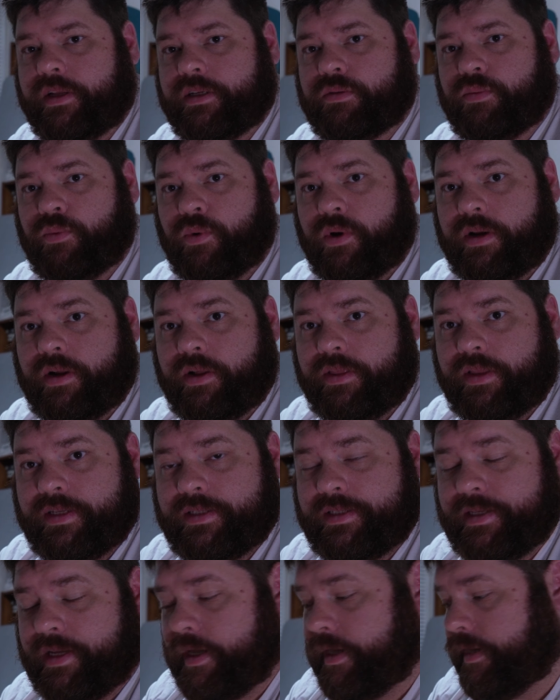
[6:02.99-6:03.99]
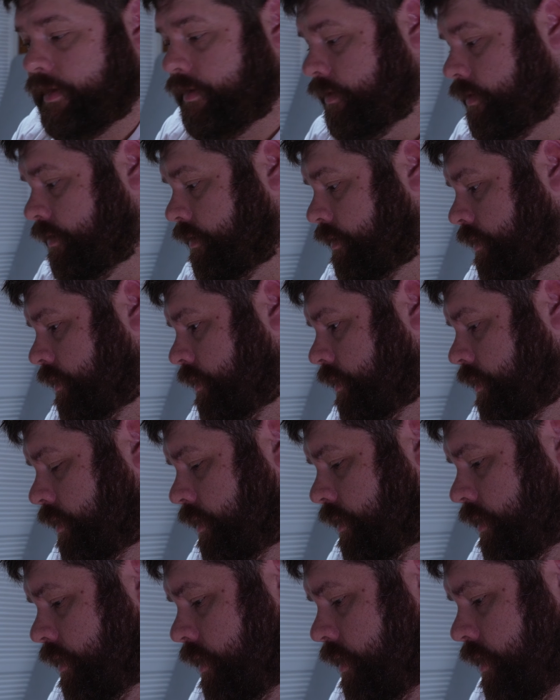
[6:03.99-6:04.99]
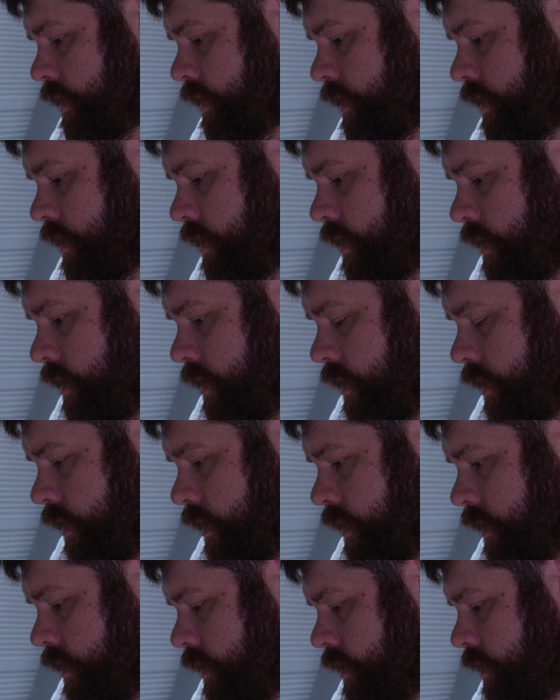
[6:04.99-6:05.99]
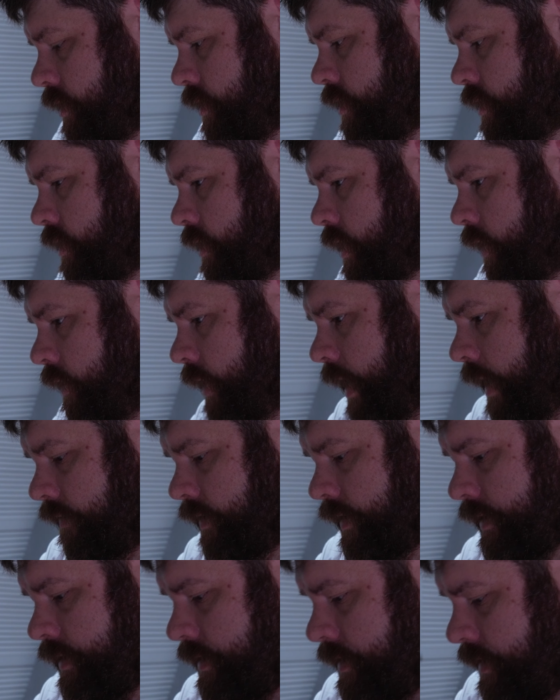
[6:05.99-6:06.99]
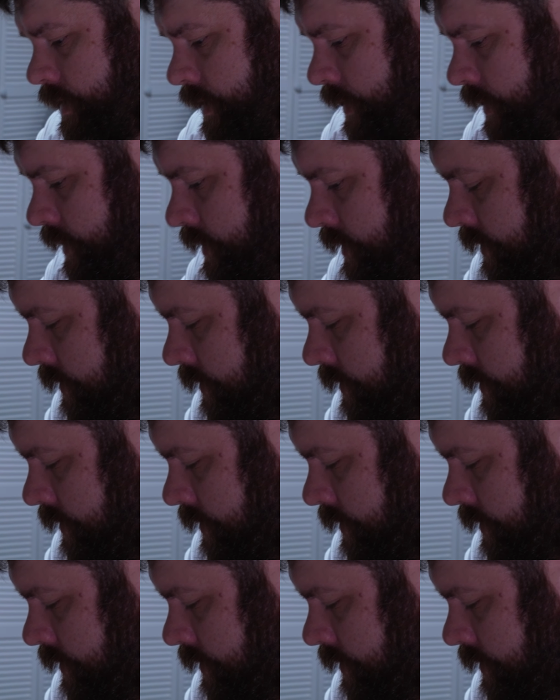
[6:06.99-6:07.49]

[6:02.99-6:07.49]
this one, on this side. I'd have to see.